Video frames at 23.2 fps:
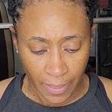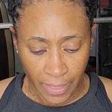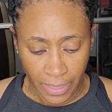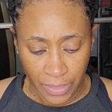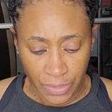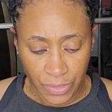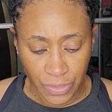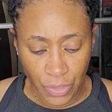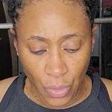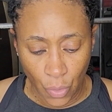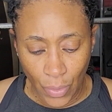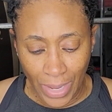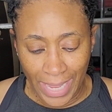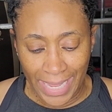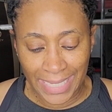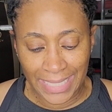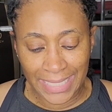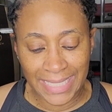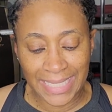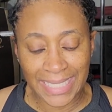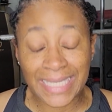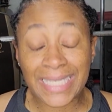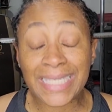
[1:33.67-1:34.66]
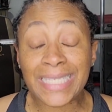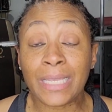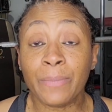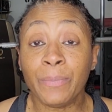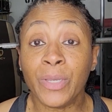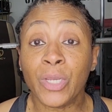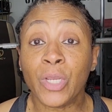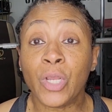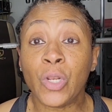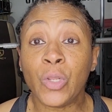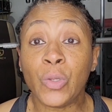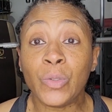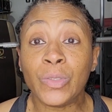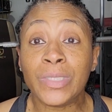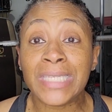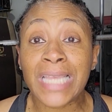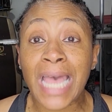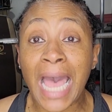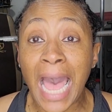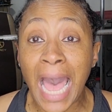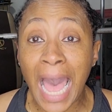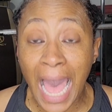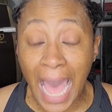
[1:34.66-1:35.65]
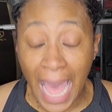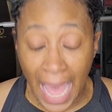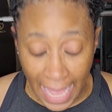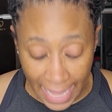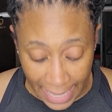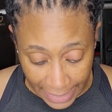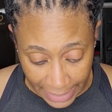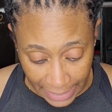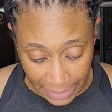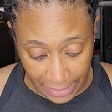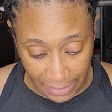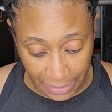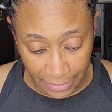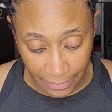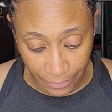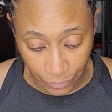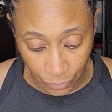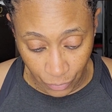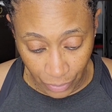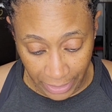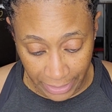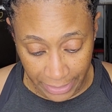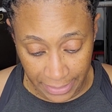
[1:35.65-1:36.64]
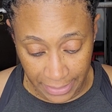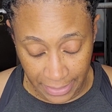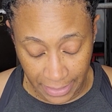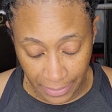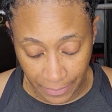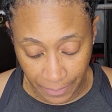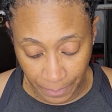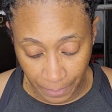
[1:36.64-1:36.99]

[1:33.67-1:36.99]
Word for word: So a semaglutide, what is it?